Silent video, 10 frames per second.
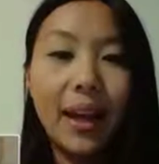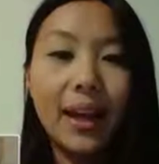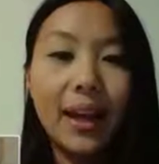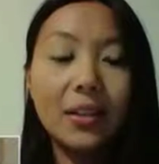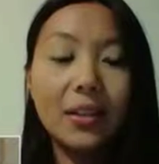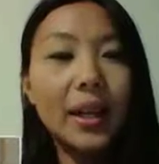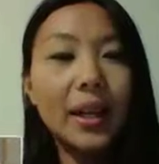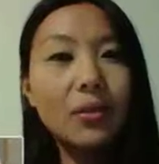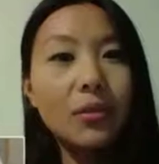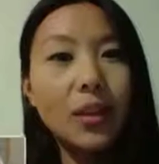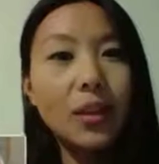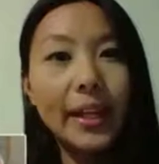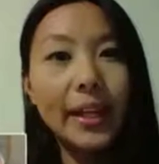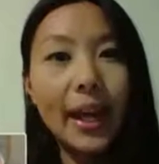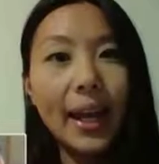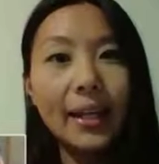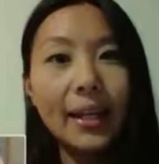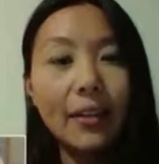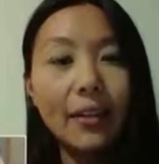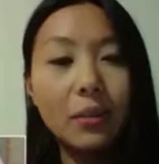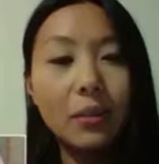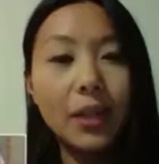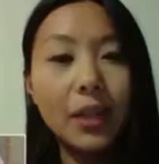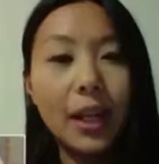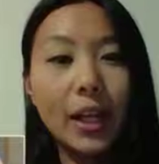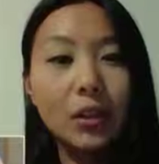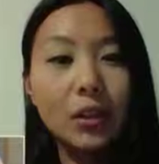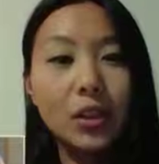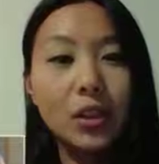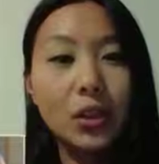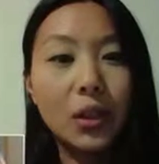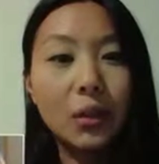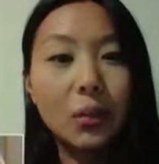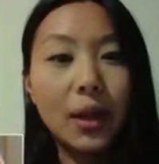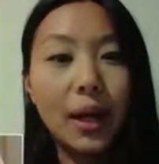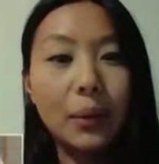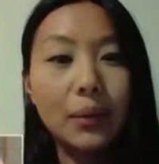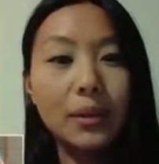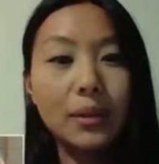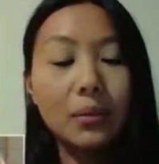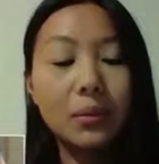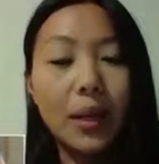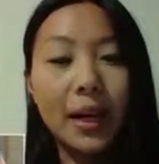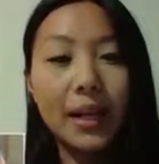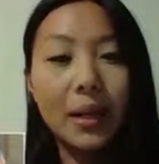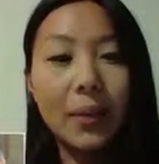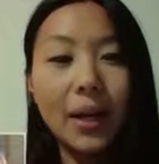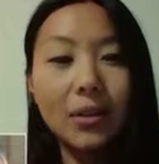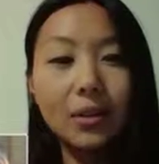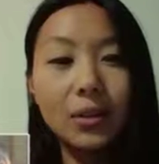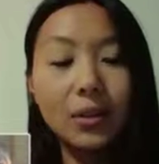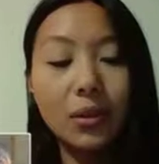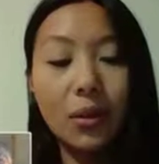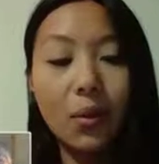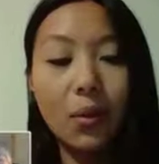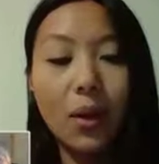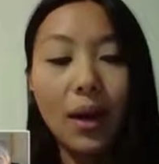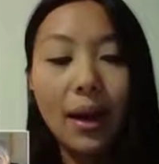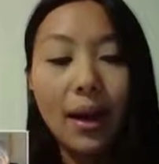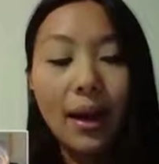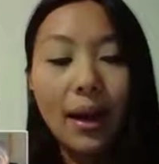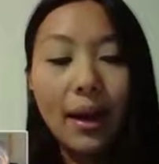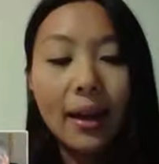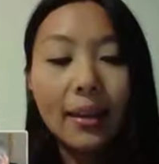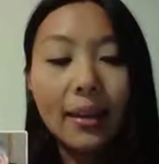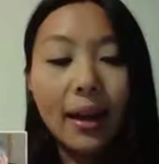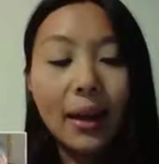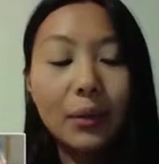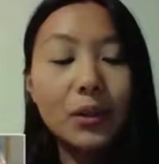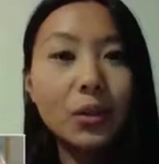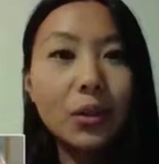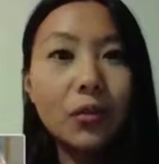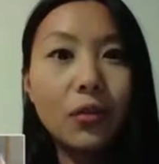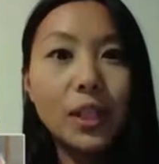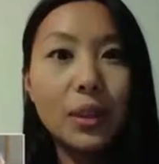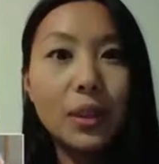I didn't feel like any of them really understood what I was writing about. So I was sort of faced